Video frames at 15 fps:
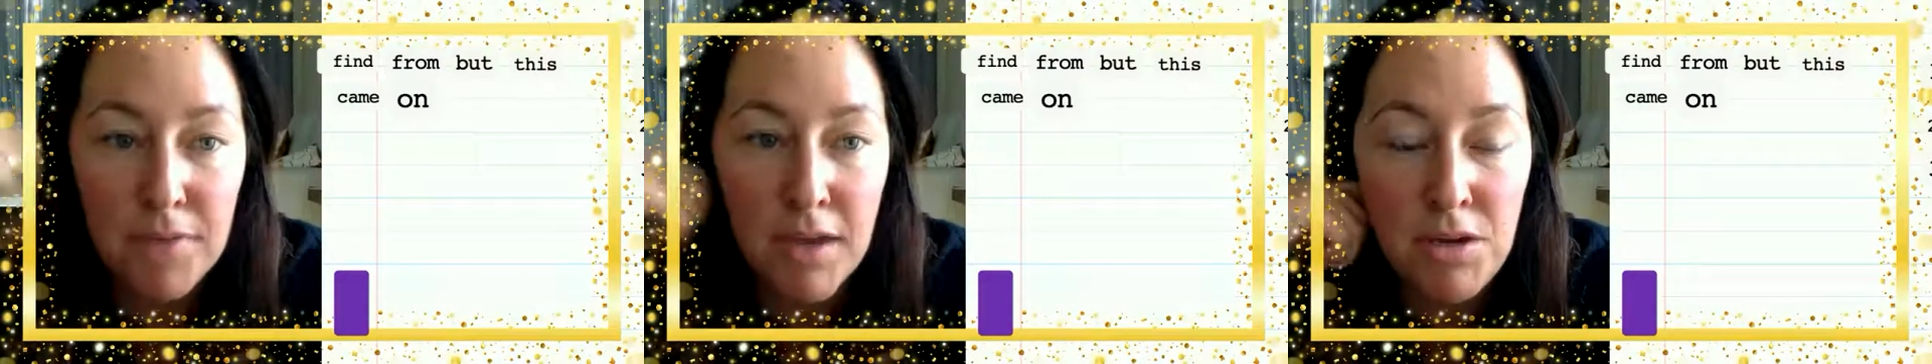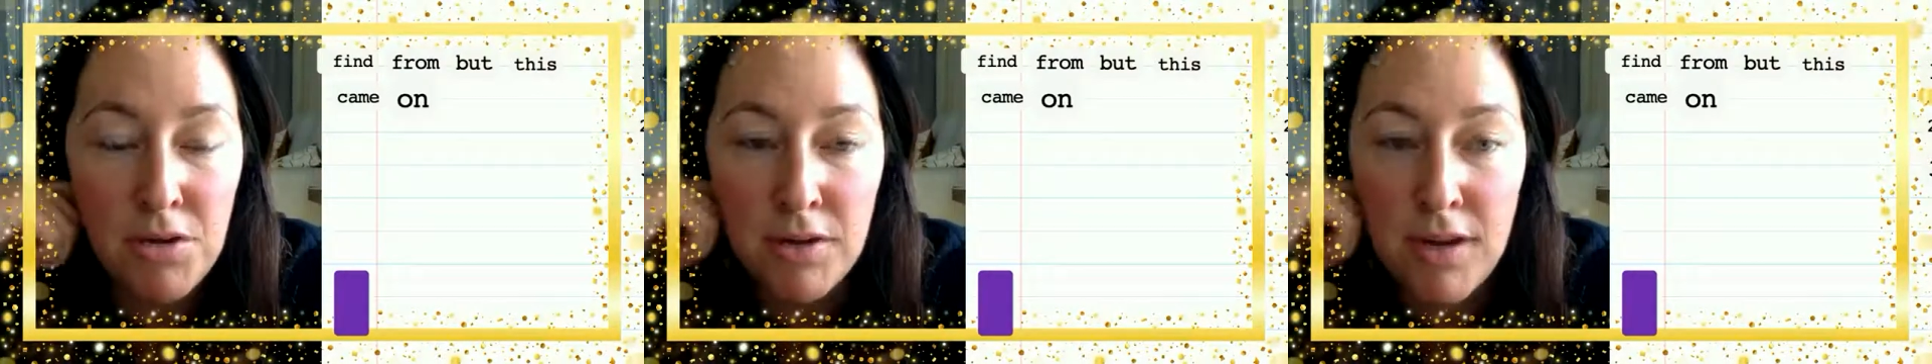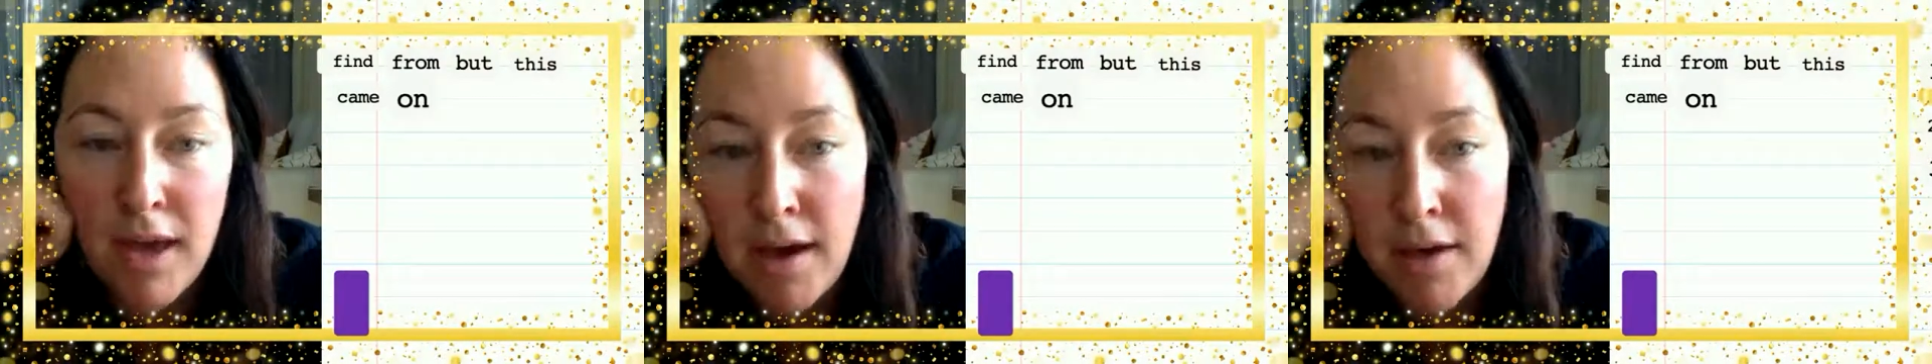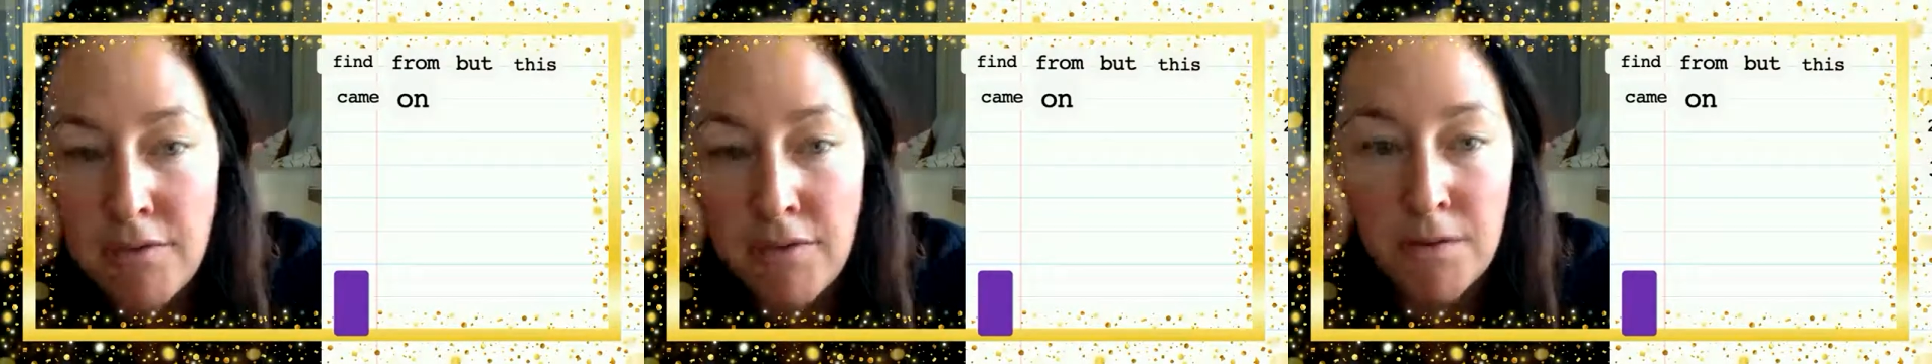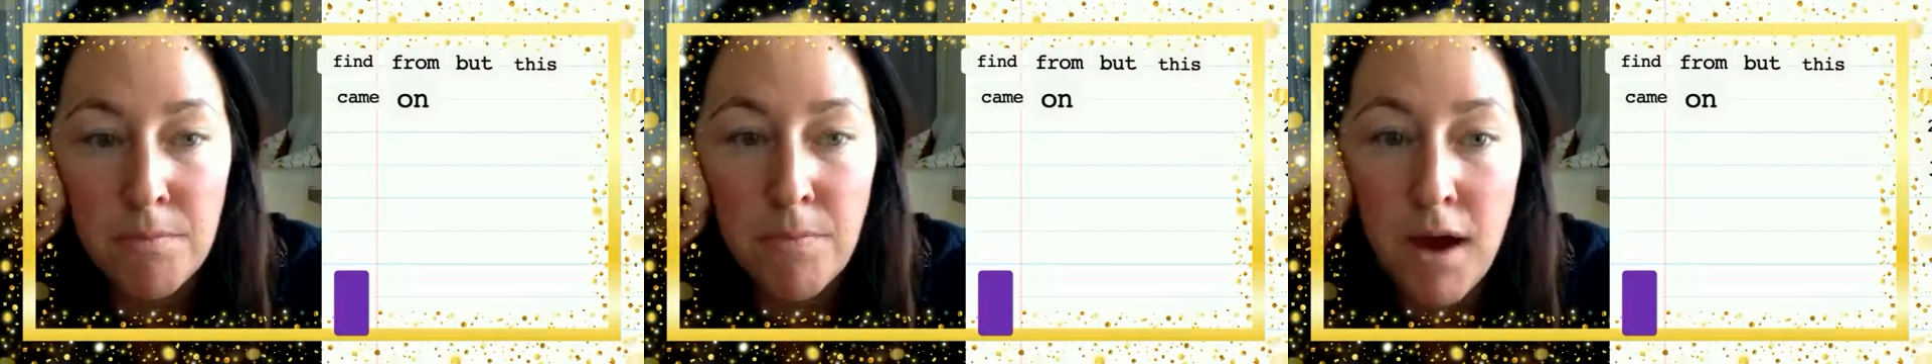and you can have
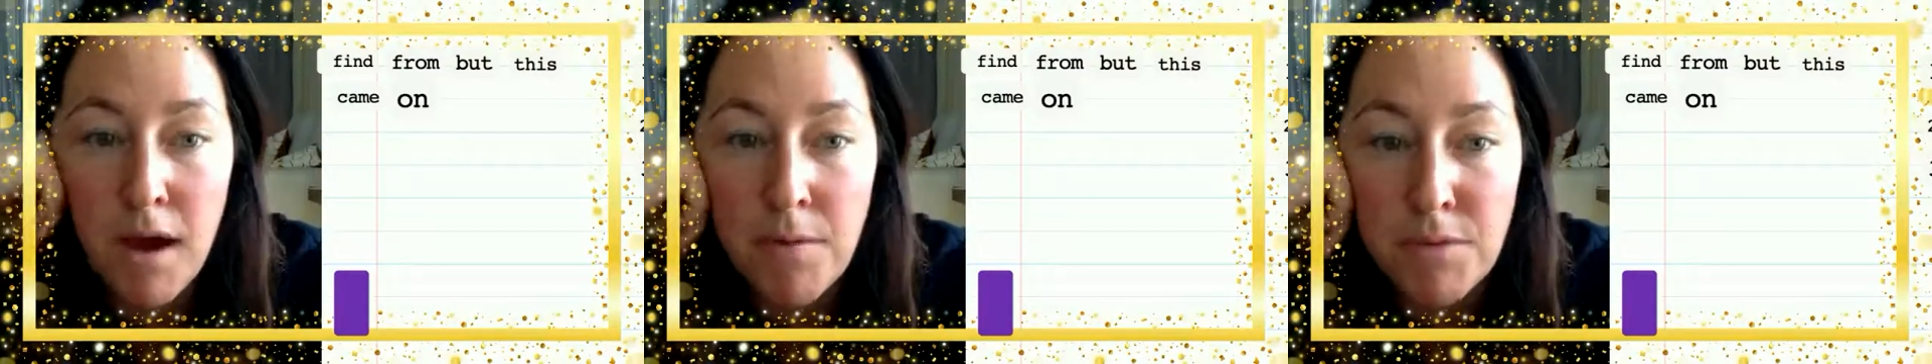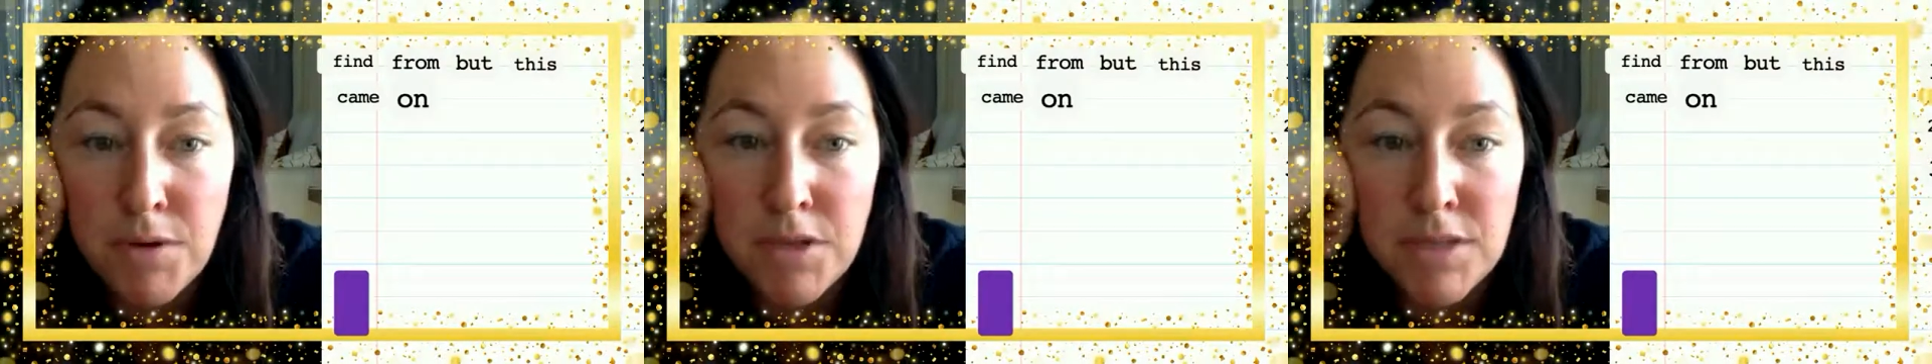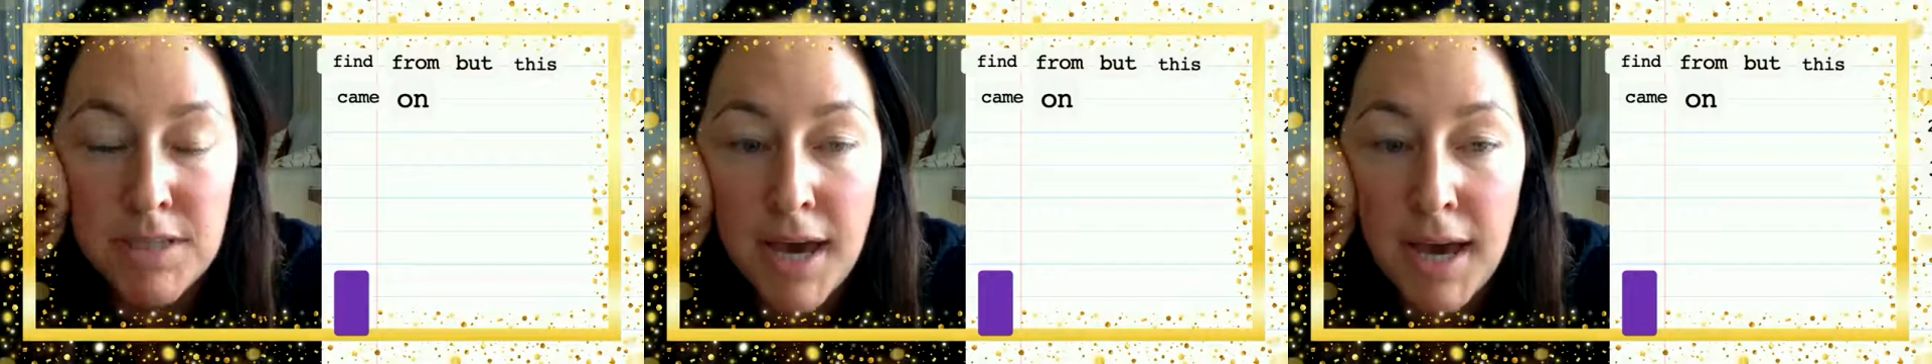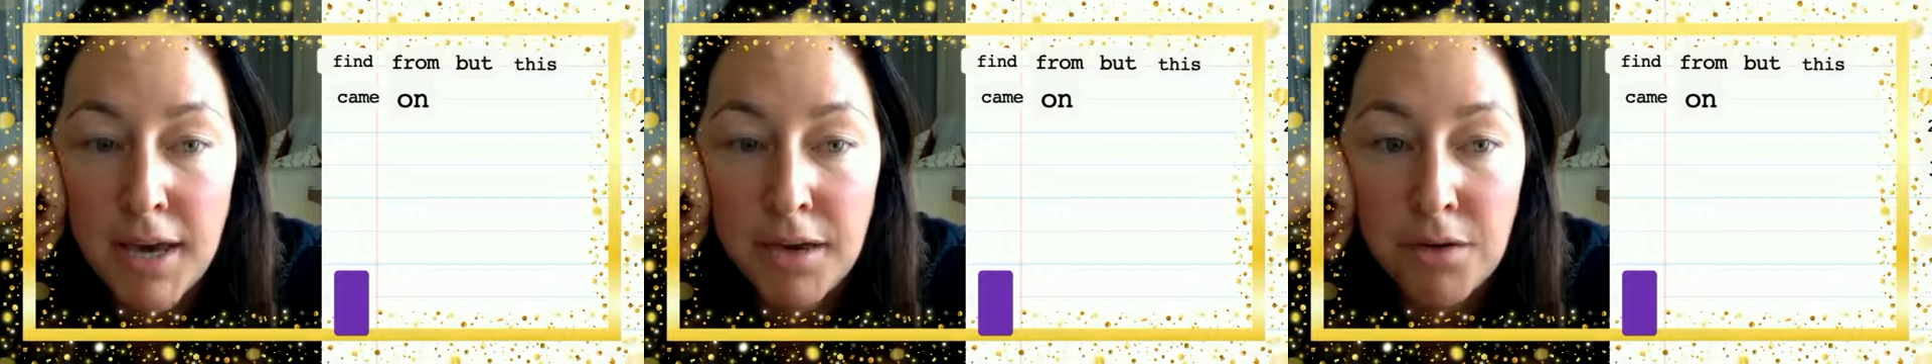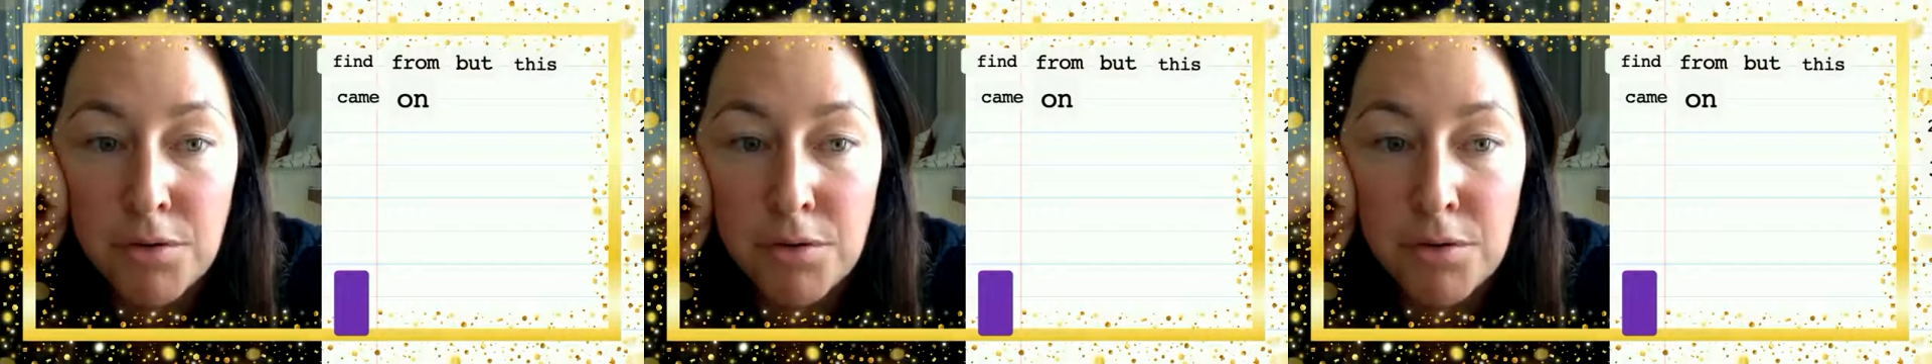your mom, your dad,